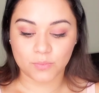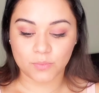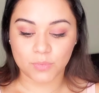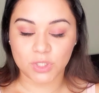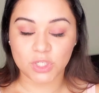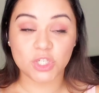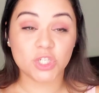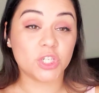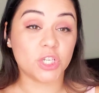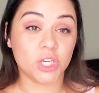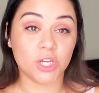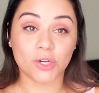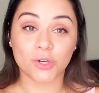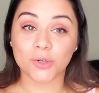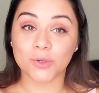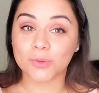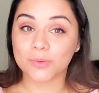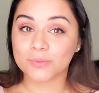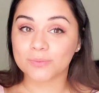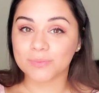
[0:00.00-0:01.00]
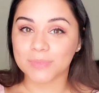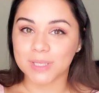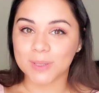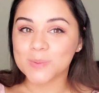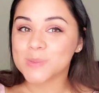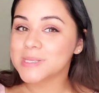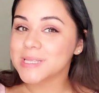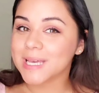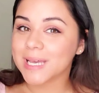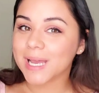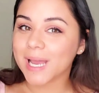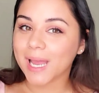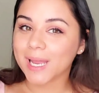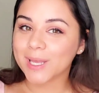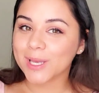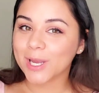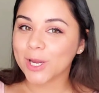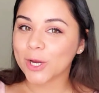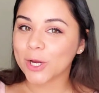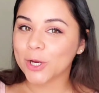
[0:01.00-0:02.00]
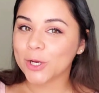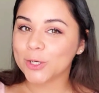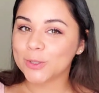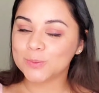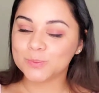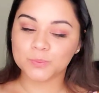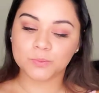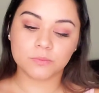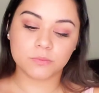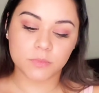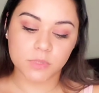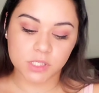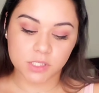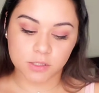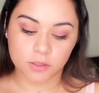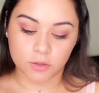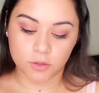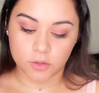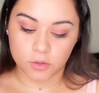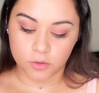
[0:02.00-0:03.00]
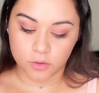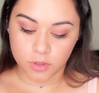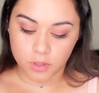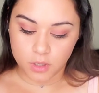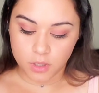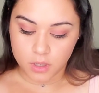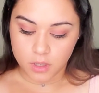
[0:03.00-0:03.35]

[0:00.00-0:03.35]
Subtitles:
sheer lipstick kind of girl. So